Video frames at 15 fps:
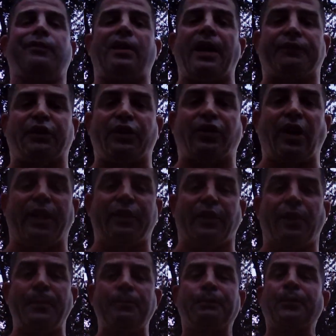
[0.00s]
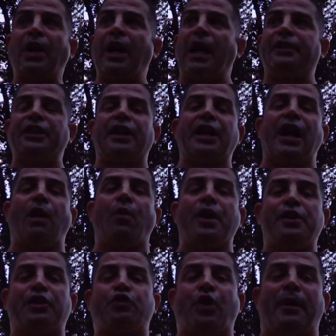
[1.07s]
F this guy, you know? And then I
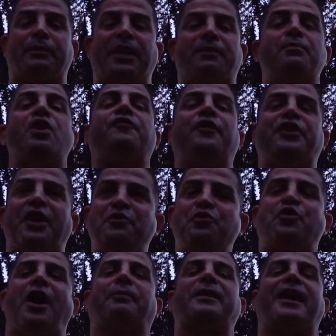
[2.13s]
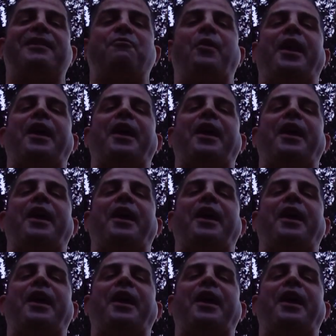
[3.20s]
went to Dropkick Murphys. I knew Dropkick. And when